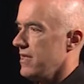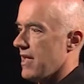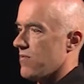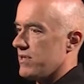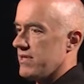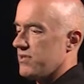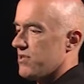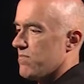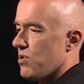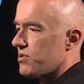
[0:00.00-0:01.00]
that we need
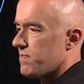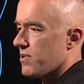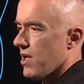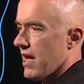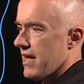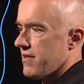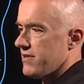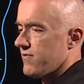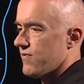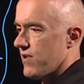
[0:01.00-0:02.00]
to multiply the
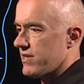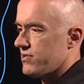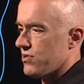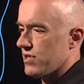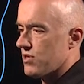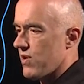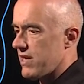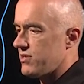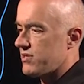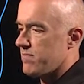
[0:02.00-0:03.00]
differential
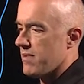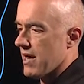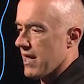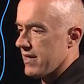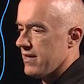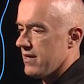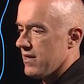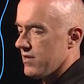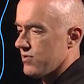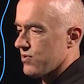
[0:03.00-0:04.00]
equation by
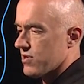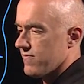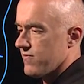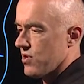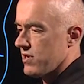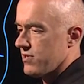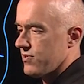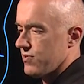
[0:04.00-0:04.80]
to convert it